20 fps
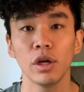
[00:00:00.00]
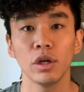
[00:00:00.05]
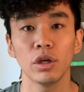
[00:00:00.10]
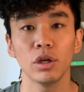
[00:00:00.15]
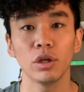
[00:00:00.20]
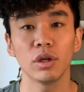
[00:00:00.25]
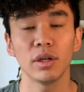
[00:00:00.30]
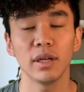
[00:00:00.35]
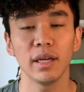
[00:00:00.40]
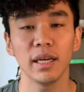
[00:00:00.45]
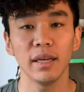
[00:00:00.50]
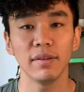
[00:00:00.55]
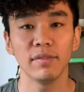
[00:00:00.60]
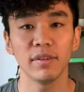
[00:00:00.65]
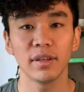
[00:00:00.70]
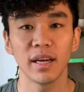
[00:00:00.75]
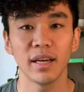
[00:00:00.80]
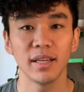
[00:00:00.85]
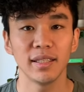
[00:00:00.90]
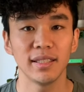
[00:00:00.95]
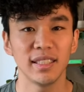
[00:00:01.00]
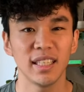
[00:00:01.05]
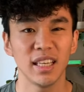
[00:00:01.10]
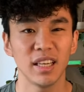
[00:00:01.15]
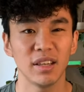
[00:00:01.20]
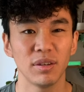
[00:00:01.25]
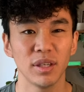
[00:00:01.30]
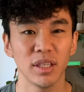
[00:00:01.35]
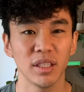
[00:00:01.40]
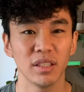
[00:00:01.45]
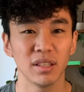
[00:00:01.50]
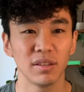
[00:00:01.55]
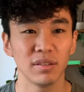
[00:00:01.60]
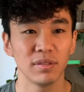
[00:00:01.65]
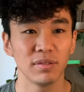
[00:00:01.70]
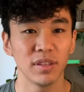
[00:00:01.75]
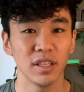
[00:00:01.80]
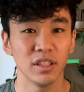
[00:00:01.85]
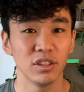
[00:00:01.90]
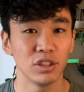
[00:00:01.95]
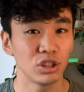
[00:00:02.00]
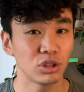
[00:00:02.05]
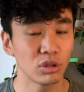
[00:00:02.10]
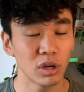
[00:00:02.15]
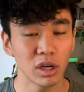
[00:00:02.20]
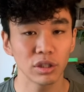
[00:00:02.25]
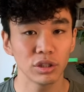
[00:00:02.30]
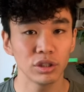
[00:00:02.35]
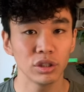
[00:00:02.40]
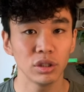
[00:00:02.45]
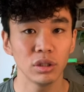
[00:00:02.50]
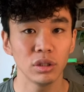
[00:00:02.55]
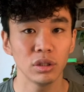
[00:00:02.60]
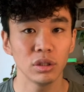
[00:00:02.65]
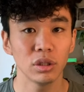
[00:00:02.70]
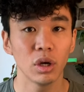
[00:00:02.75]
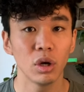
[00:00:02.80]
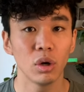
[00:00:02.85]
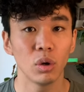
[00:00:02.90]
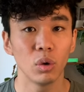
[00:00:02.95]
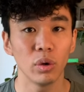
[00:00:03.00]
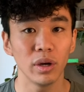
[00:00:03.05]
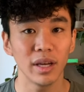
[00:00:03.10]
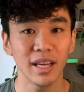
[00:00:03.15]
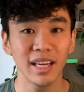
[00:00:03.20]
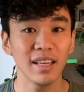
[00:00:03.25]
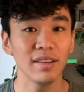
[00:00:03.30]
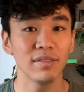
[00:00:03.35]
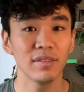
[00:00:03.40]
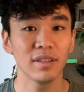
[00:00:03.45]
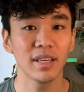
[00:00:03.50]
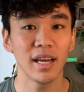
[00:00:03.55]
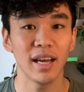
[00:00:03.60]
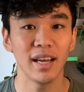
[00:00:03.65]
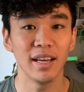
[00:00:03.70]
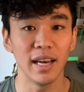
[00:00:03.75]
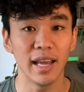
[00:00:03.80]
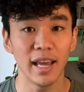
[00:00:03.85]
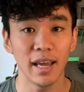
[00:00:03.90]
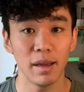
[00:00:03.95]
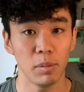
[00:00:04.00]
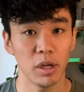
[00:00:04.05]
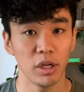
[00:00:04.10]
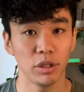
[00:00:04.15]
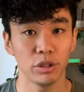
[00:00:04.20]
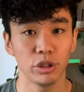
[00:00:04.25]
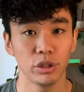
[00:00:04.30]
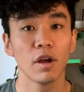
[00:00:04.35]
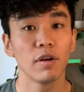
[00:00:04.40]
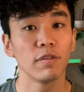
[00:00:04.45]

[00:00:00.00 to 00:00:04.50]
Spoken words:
you could even get a series of instructions or even get an image.